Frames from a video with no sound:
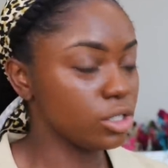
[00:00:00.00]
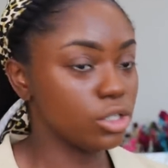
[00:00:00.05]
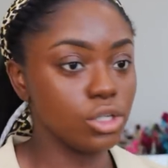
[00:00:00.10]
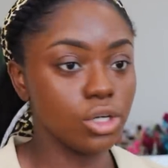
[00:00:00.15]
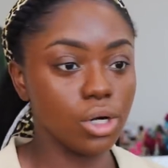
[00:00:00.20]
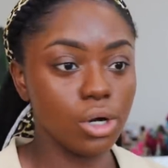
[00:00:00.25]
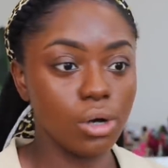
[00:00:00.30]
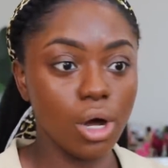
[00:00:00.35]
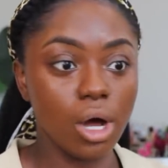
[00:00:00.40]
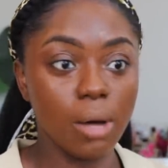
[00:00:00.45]

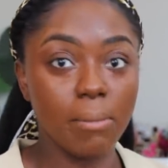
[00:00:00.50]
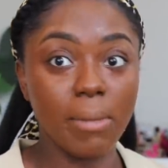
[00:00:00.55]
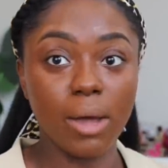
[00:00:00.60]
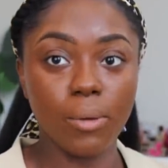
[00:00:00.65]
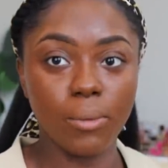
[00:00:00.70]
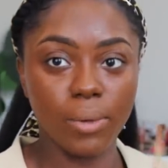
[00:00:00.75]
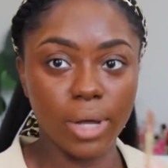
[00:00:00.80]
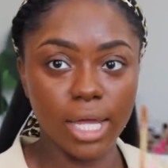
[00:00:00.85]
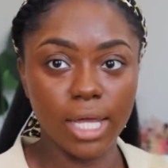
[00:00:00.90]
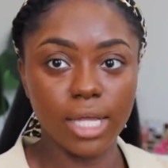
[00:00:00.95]
you know, on my
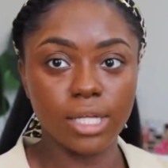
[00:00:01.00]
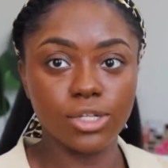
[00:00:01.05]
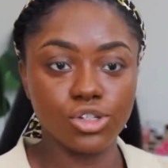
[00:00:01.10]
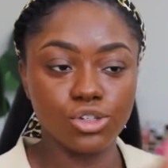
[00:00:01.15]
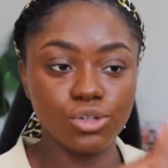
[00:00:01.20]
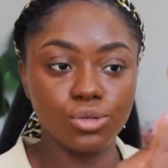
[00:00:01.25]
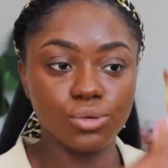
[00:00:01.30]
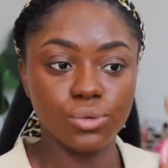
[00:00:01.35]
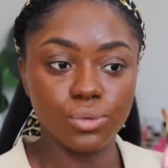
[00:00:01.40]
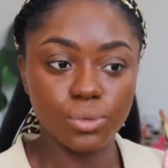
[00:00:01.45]
way
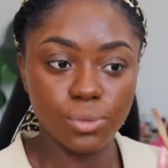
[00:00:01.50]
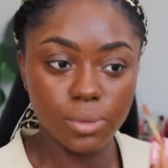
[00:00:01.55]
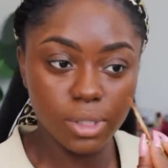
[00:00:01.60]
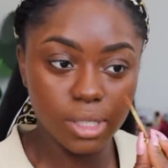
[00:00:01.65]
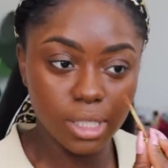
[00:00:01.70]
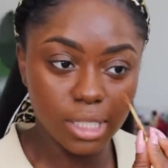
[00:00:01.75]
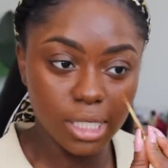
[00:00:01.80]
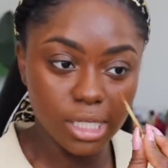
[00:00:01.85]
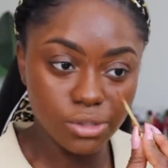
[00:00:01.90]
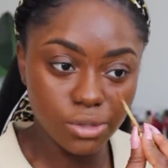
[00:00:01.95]
to
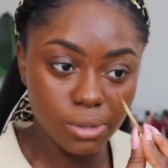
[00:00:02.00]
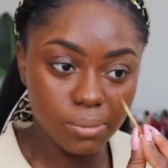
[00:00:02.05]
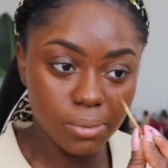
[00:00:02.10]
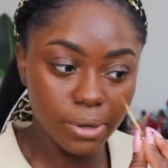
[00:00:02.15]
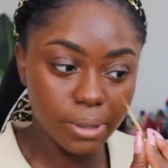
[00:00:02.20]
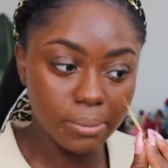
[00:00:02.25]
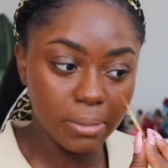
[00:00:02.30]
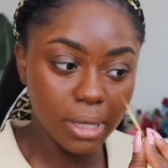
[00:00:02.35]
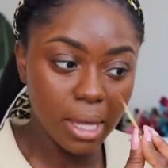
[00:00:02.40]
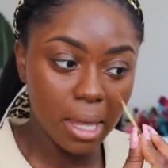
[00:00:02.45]
the laser
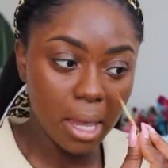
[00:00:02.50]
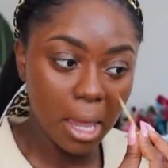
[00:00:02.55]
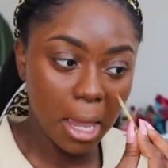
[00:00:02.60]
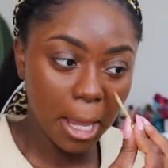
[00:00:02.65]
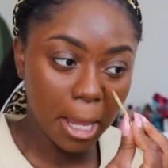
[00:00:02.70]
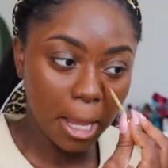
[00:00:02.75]
appointment.